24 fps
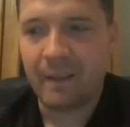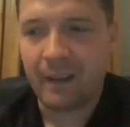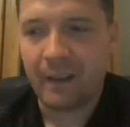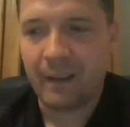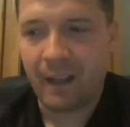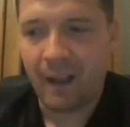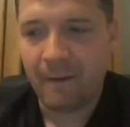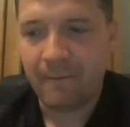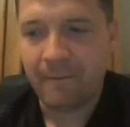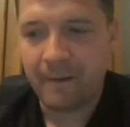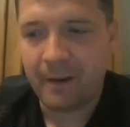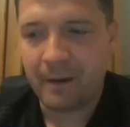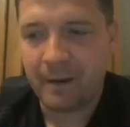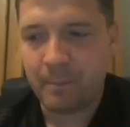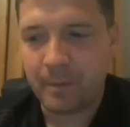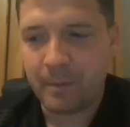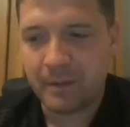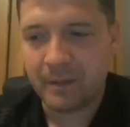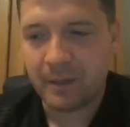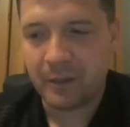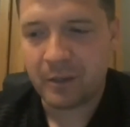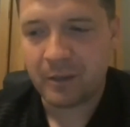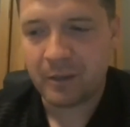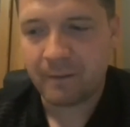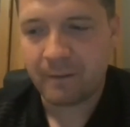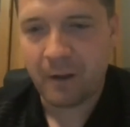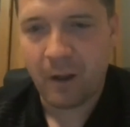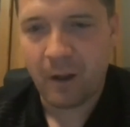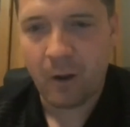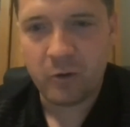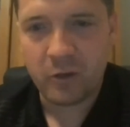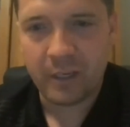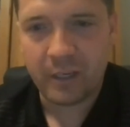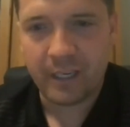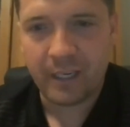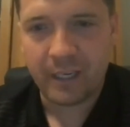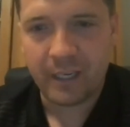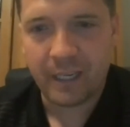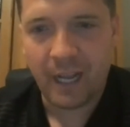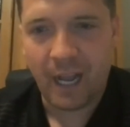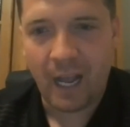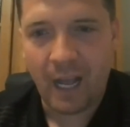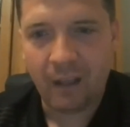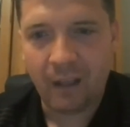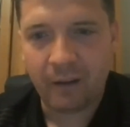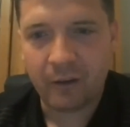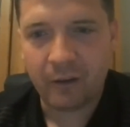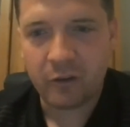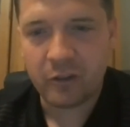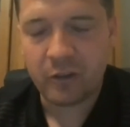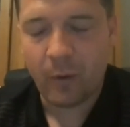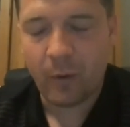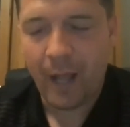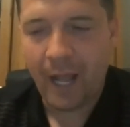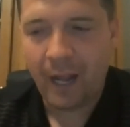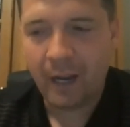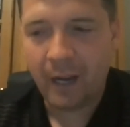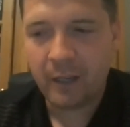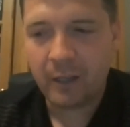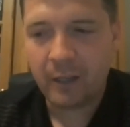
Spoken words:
the coveted position of coaching in college. So how do